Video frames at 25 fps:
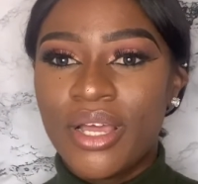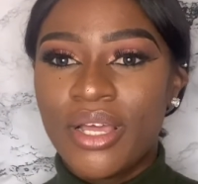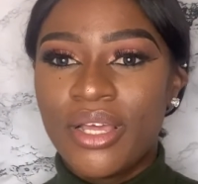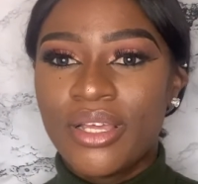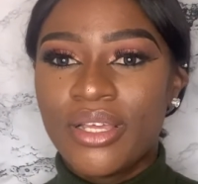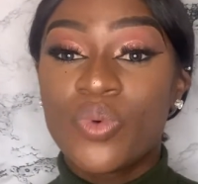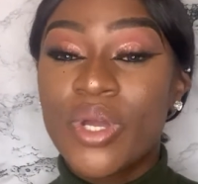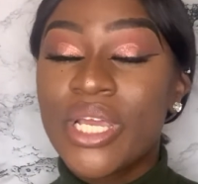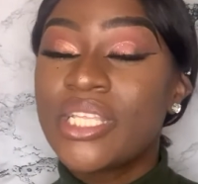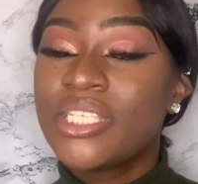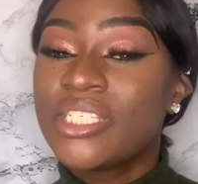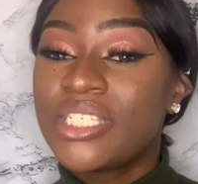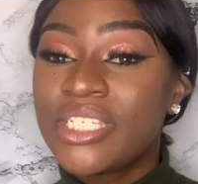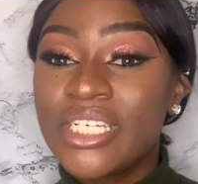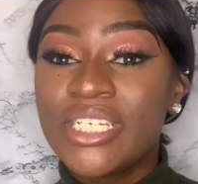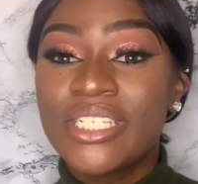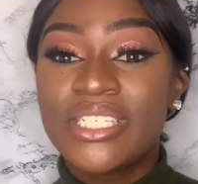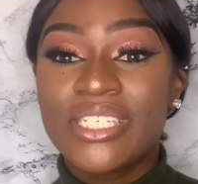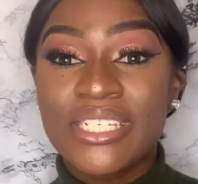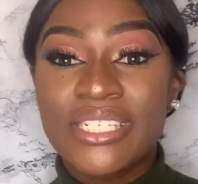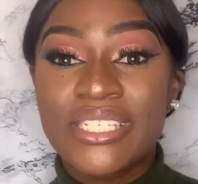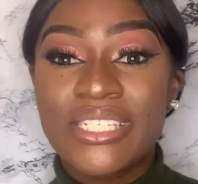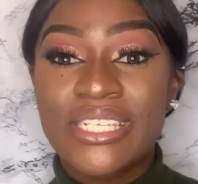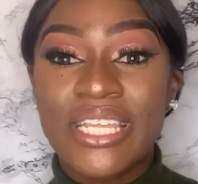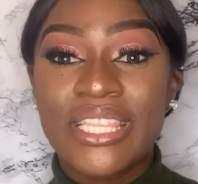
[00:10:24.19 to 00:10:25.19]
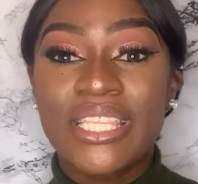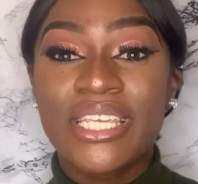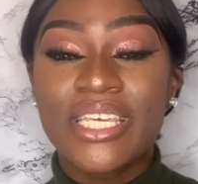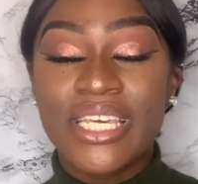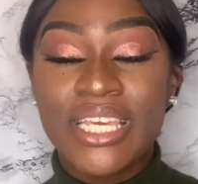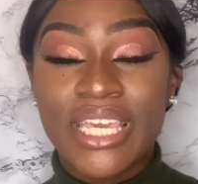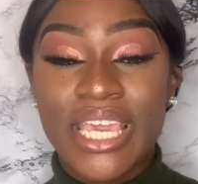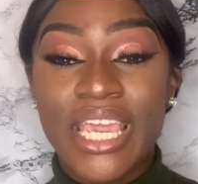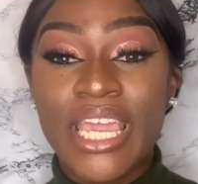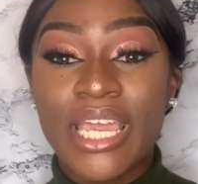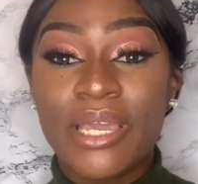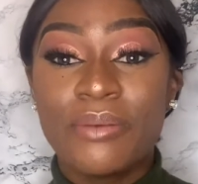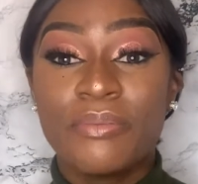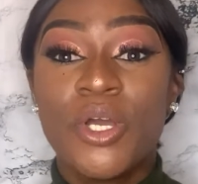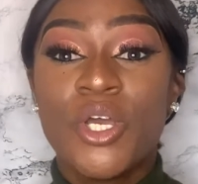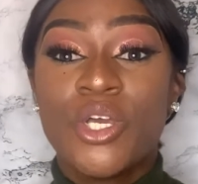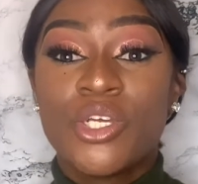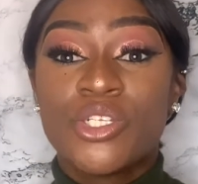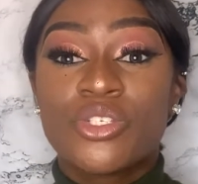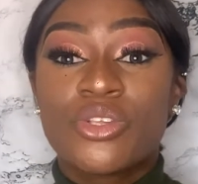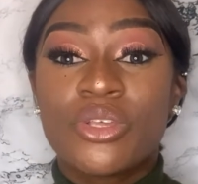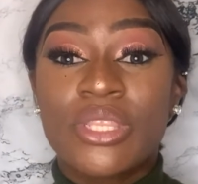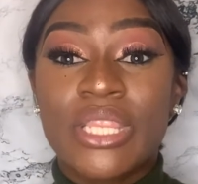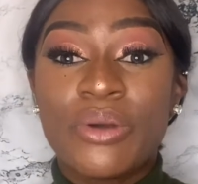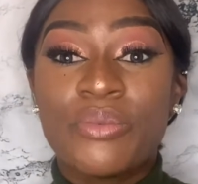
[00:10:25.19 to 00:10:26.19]
When Jesus said he came
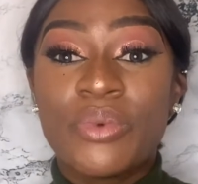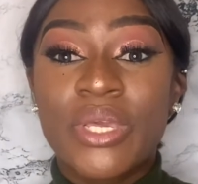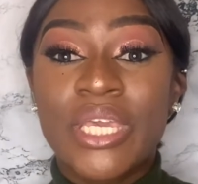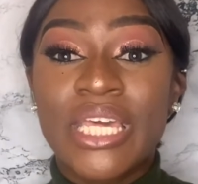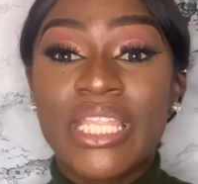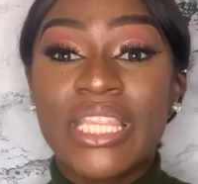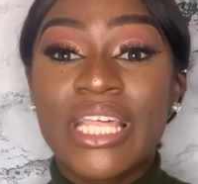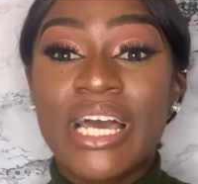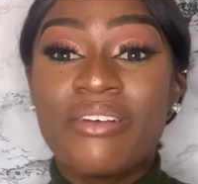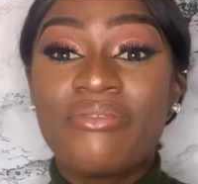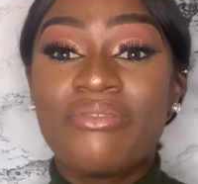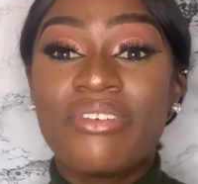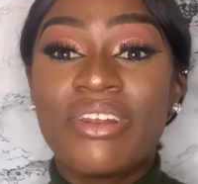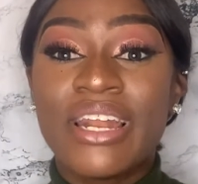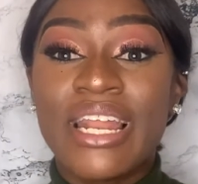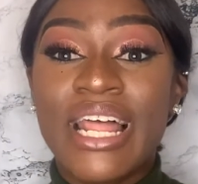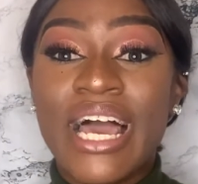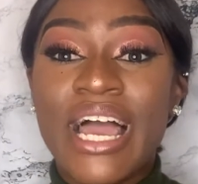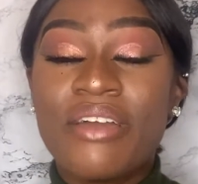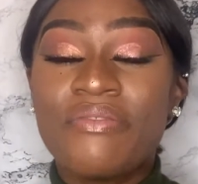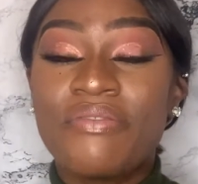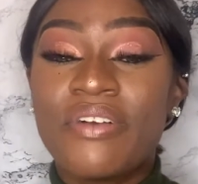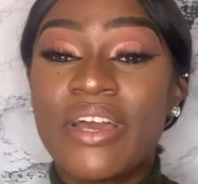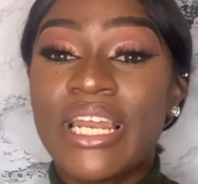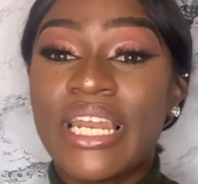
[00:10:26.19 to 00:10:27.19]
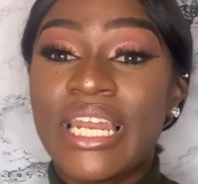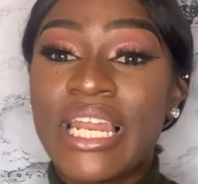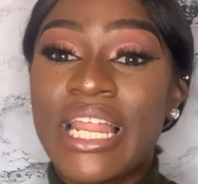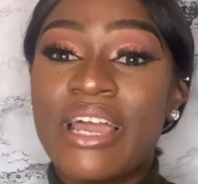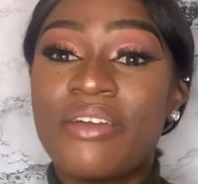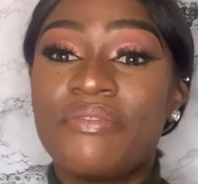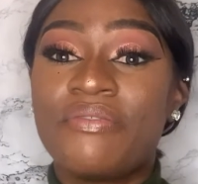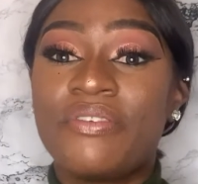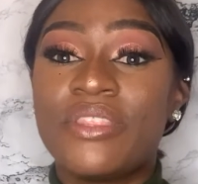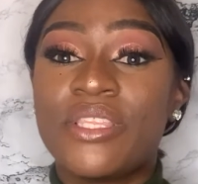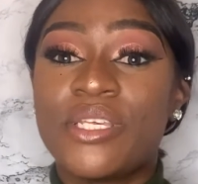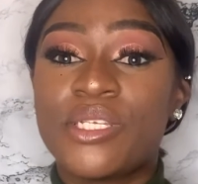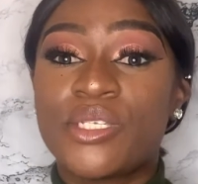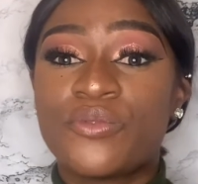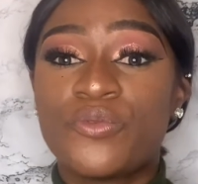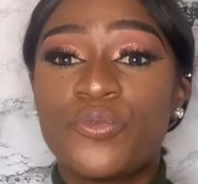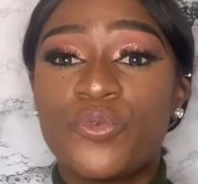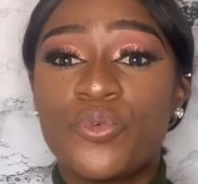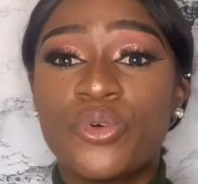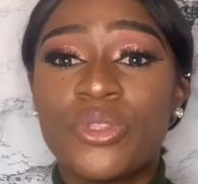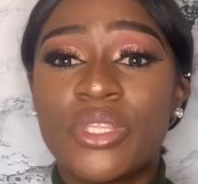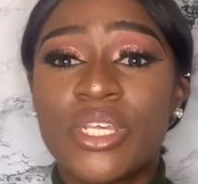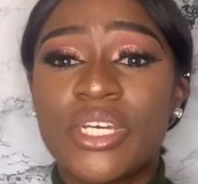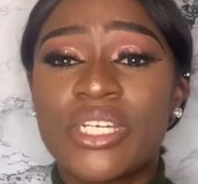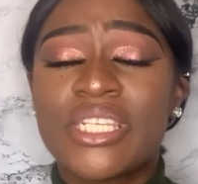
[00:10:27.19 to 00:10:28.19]
so that we can have life and life in its
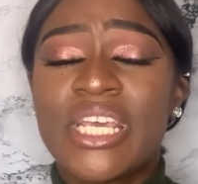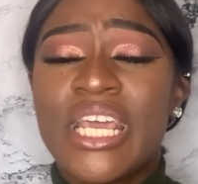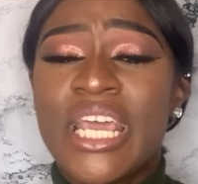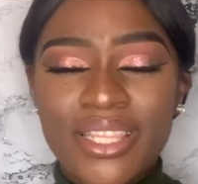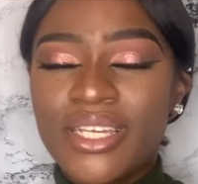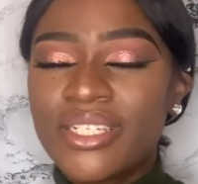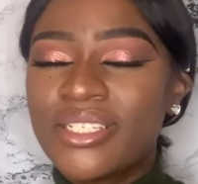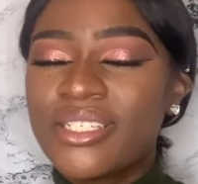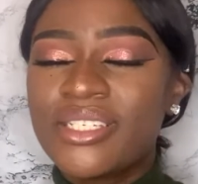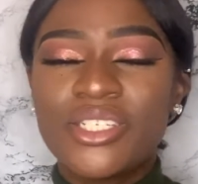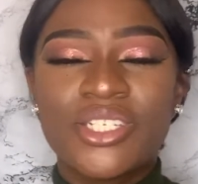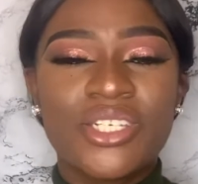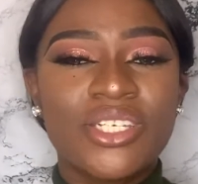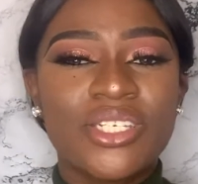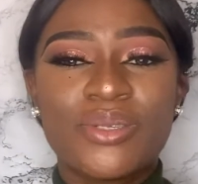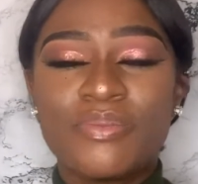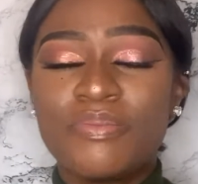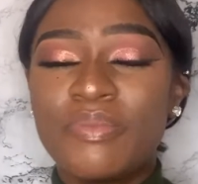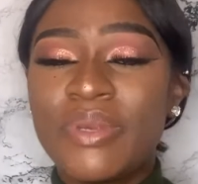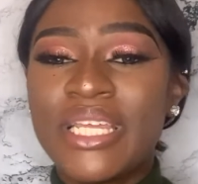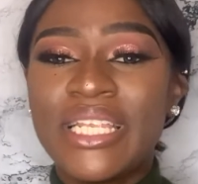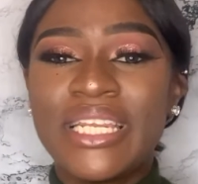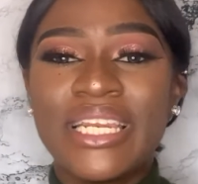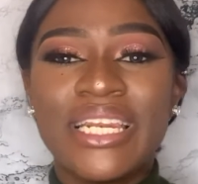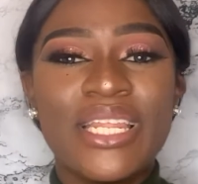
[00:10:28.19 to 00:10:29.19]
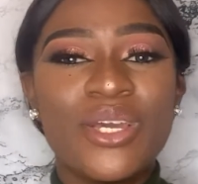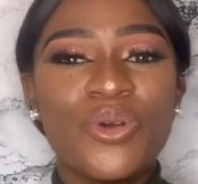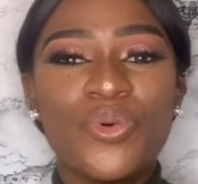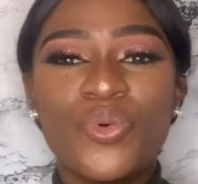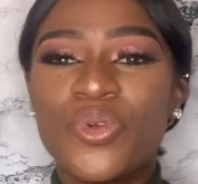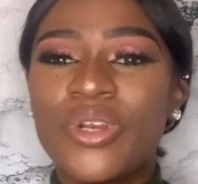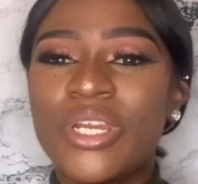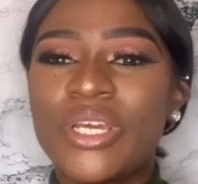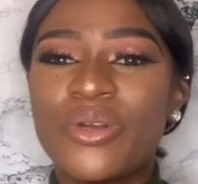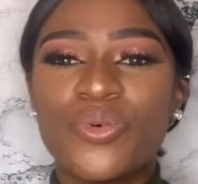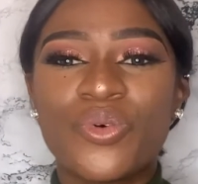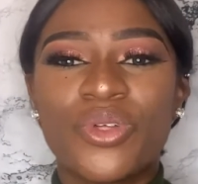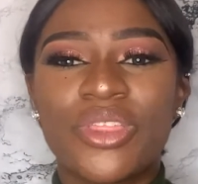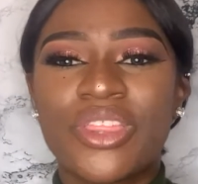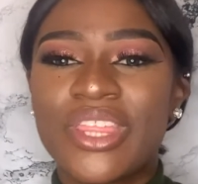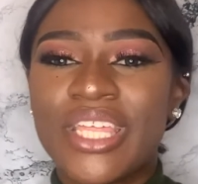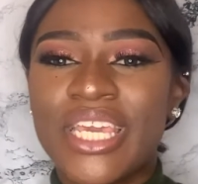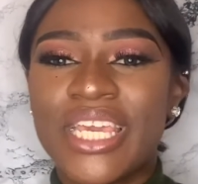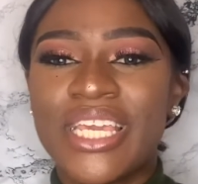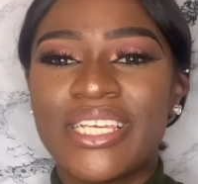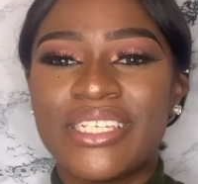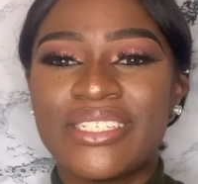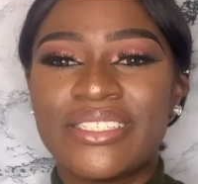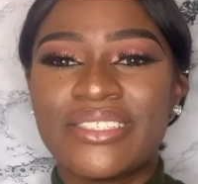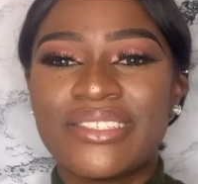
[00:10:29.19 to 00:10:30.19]
fullness, it doesn't just mean little
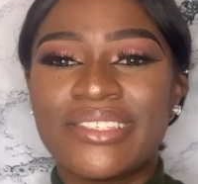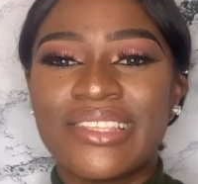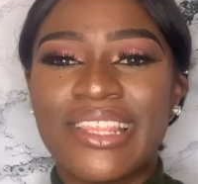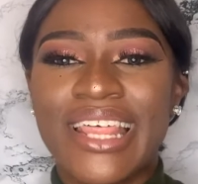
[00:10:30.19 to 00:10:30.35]
things.